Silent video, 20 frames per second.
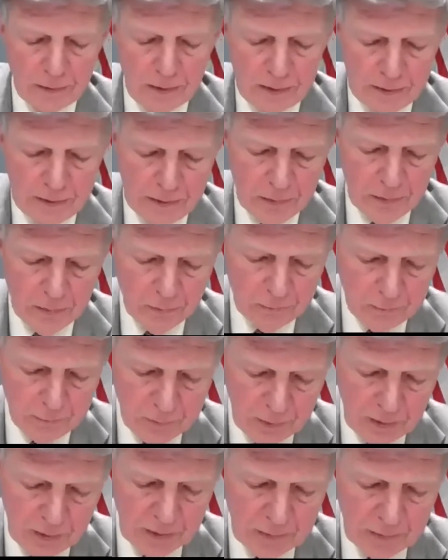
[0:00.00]
Thank
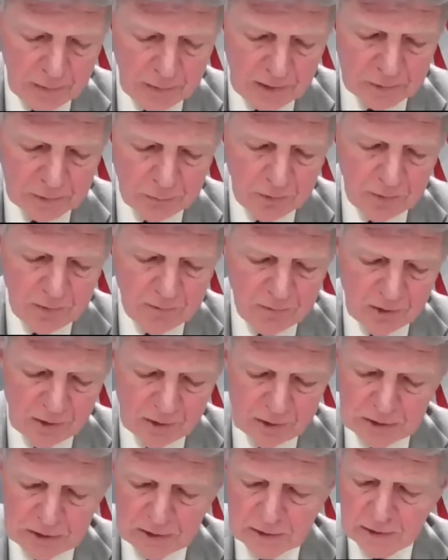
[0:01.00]
you. Next will be Village